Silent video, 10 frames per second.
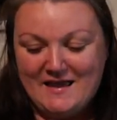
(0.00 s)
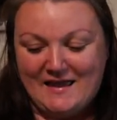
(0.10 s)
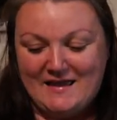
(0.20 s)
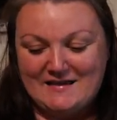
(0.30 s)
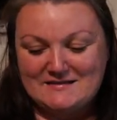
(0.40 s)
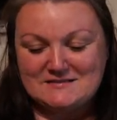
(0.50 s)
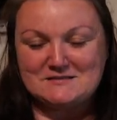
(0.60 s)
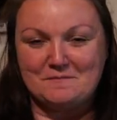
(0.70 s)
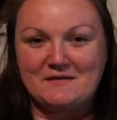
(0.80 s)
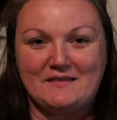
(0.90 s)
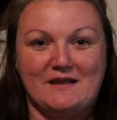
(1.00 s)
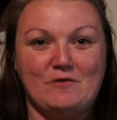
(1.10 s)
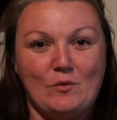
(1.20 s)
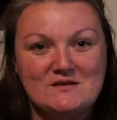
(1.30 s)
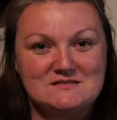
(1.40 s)
And something that
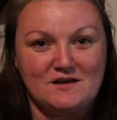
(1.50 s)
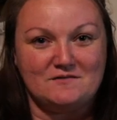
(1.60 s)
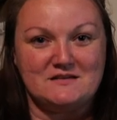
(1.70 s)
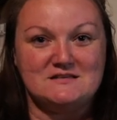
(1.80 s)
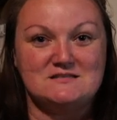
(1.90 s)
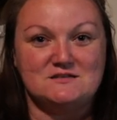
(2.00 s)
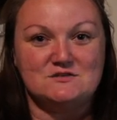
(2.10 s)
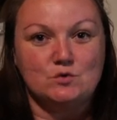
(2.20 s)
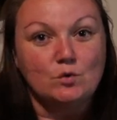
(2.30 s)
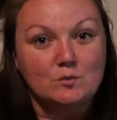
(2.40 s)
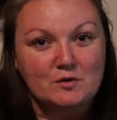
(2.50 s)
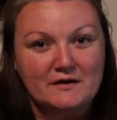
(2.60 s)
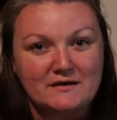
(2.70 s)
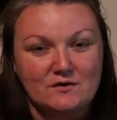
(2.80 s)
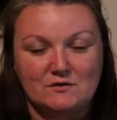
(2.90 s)
I've always loved is the toile
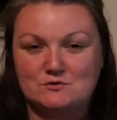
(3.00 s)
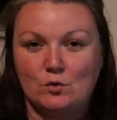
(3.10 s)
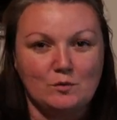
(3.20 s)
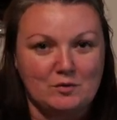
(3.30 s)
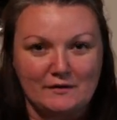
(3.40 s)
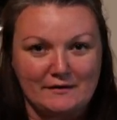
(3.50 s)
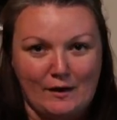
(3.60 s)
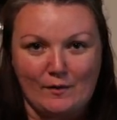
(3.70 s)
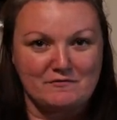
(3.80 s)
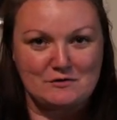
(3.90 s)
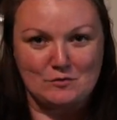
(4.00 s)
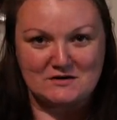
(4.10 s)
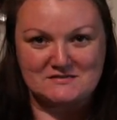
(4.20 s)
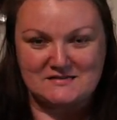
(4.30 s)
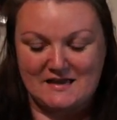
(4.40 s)
print or toile print, however you
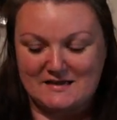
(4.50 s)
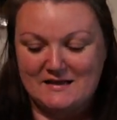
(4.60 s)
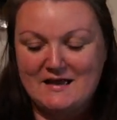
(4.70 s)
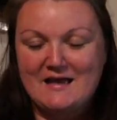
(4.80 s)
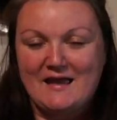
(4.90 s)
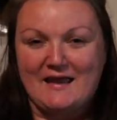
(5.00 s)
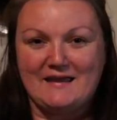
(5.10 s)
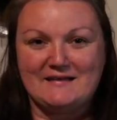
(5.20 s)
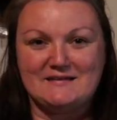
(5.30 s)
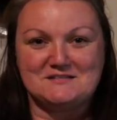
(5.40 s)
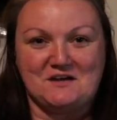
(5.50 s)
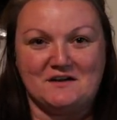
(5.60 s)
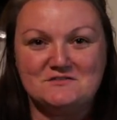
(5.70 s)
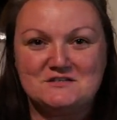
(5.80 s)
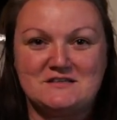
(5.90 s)
wanna say it and it's kind
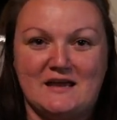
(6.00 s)
of just